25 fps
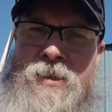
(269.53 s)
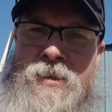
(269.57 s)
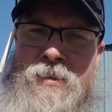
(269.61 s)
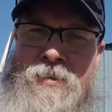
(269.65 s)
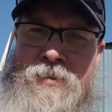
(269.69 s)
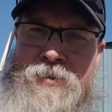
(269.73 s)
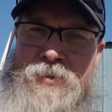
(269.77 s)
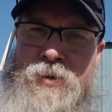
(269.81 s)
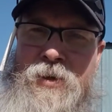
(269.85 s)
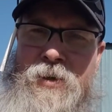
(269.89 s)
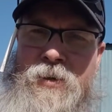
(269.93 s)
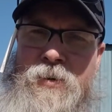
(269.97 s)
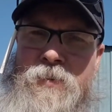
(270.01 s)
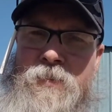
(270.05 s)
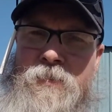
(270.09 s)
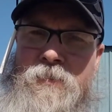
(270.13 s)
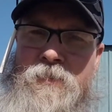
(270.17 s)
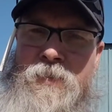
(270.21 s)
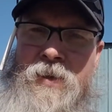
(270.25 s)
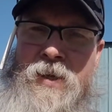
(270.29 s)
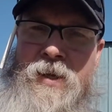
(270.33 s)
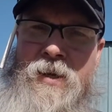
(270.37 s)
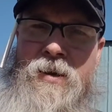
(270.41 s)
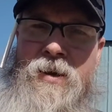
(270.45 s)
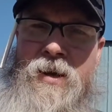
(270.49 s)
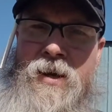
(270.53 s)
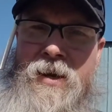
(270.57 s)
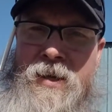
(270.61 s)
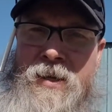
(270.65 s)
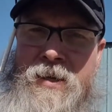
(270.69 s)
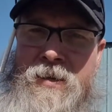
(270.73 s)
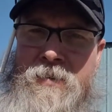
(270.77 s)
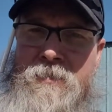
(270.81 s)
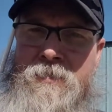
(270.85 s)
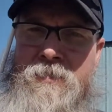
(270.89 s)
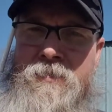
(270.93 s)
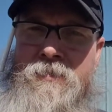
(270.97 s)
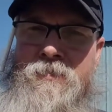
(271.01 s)
So here I
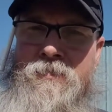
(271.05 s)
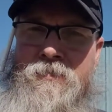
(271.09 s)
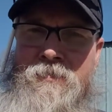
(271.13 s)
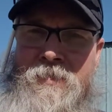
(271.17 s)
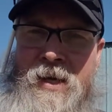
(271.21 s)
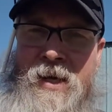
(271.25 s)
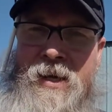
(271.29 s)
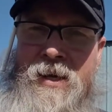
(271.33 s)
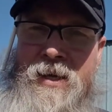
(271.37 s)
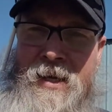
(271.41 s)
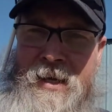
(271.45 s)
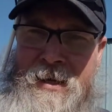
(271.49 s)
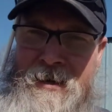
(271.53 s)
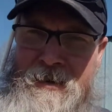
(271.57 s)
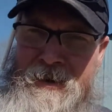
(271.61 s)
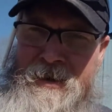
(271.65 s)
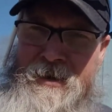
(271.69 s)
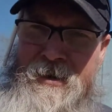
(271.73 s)
am, back out